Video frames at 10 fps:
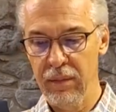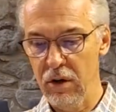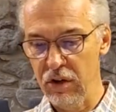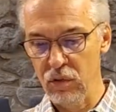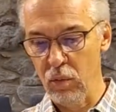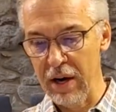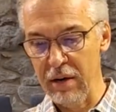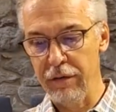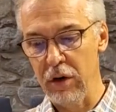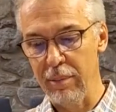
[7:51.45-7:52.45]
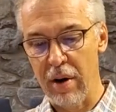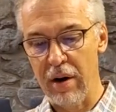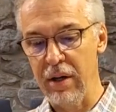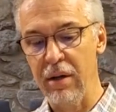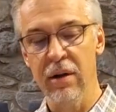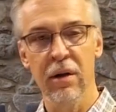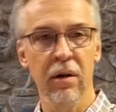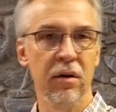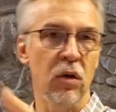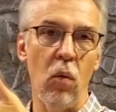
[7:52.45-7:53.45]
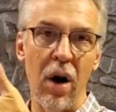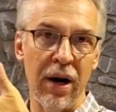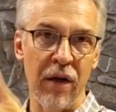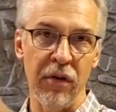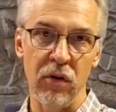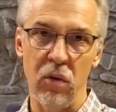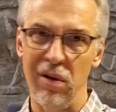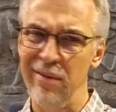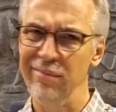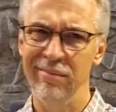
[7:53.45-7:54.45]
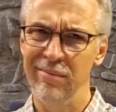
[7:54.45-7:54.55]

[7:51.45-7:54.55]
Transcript: You're just waiting for your body to walk out the door.